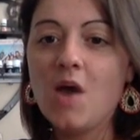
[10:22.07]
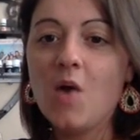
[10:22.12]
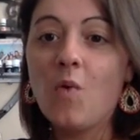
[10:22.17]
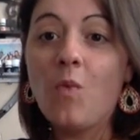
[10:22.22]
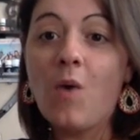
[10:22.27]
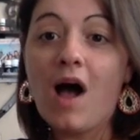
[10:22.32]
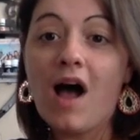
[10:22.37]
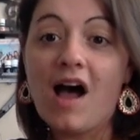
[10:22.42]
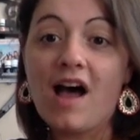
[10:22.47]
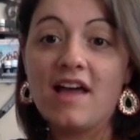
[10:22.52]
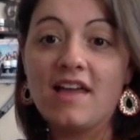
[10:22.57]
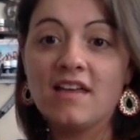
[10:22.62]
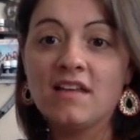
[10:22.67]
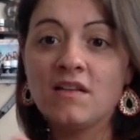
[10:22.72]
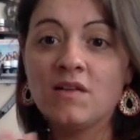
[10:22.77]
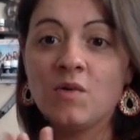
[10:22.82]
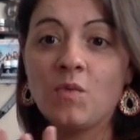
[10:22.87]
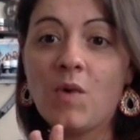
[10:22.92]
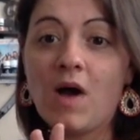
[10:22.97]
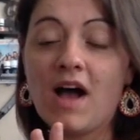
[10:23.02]
Why?
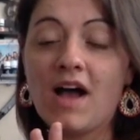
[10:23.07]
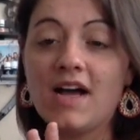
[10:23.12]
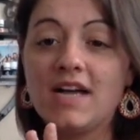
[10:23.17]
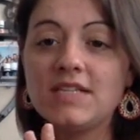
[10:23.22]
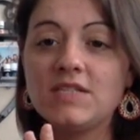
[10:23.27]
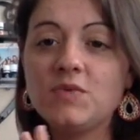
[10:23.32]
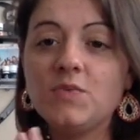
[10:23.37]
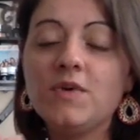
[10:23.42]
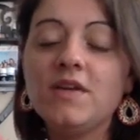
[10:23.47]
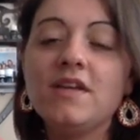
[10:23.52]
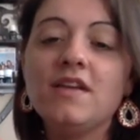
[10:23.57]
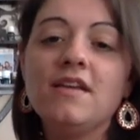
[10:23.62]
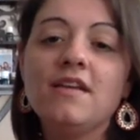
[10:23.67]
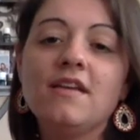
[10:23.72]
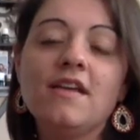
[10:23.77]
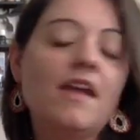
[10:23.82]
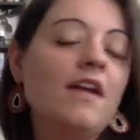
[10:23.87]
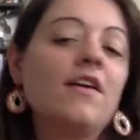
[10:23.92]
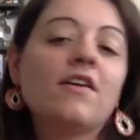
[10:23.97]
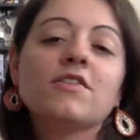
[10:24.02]
Why do we
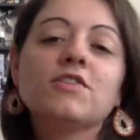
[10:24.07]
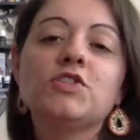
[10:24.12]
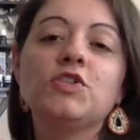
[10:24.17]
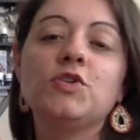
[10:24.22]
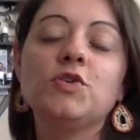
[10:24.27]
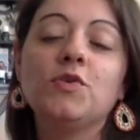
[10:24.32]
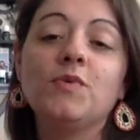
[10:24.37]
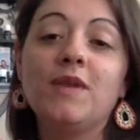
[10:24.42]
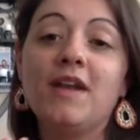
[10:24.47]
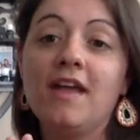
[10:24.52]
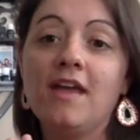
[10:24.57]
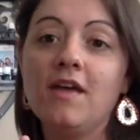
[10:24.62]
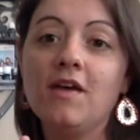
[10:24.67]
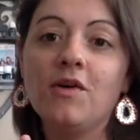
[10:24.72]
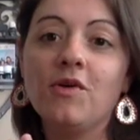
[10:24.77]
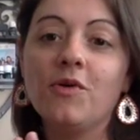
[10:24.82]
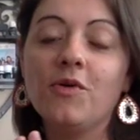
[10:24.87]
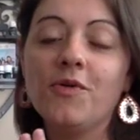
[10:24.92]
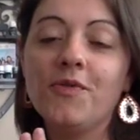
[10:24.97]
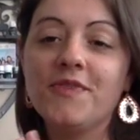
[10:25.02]
care to
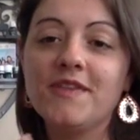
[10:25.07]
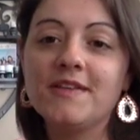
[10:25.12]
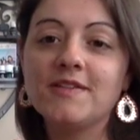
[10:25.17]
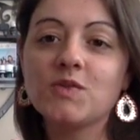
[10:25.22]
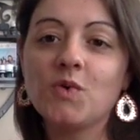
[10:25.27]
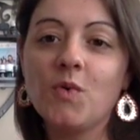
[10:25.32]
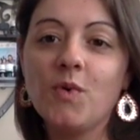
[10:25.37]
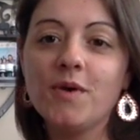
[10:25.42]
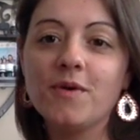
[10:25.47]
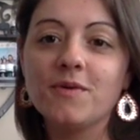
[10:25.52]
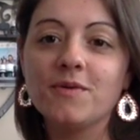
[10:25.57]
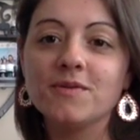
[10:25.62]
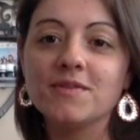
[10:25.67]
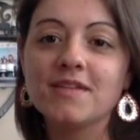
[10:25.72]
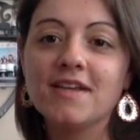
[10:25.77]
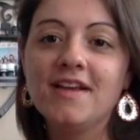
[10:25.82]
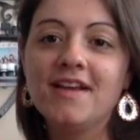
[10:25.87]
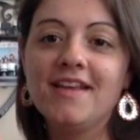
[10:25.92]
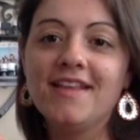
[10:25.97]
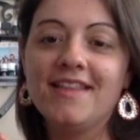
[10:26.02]
inhale these oils?
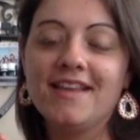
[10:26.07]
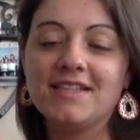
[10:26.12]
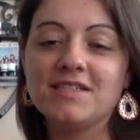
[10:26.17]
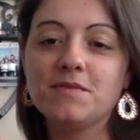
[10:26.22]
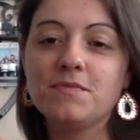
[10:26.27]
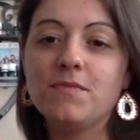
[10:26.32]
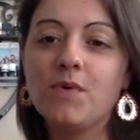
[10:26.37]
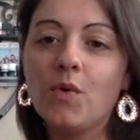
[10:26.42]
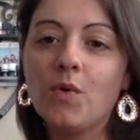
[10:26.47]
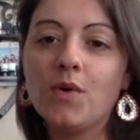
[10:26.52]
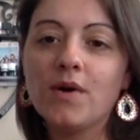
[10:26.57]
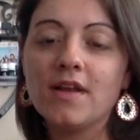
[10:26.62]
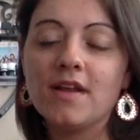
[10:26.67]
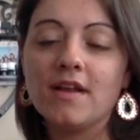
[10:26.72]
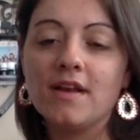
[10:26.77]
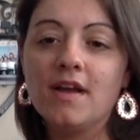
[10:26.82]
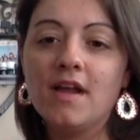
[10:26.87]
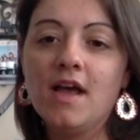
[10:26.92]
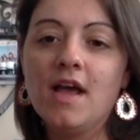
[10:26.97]
That's important.